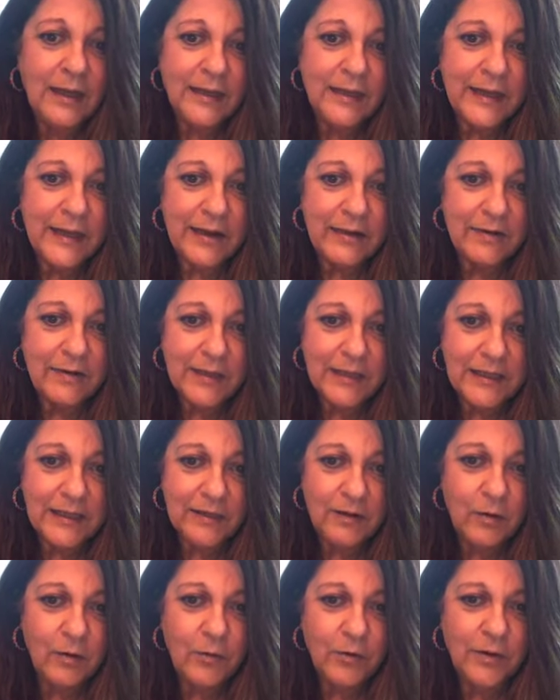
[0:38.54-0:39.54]
Carolyn
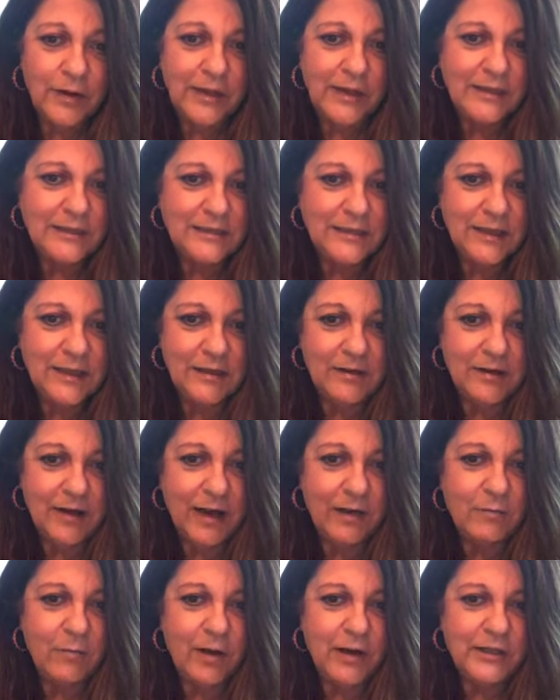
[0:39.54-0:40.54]
Horry is here. I
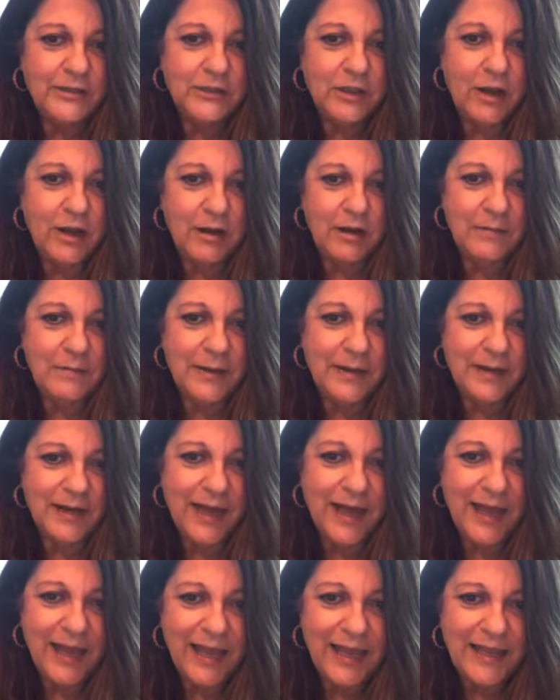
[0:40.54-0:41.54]
want to talk about,
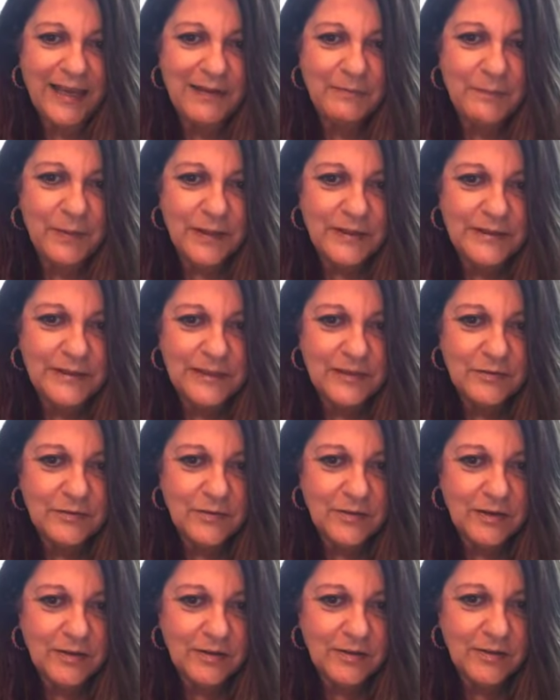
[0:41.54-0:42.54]
hi, best gifts
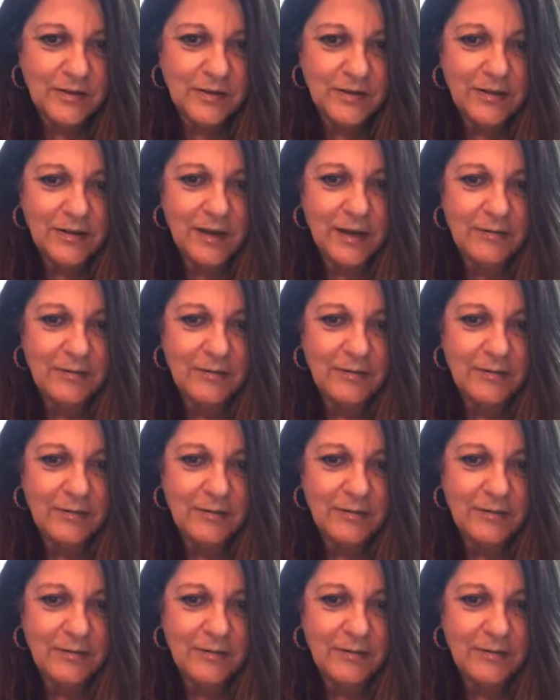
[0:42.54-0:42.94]
are, oh look,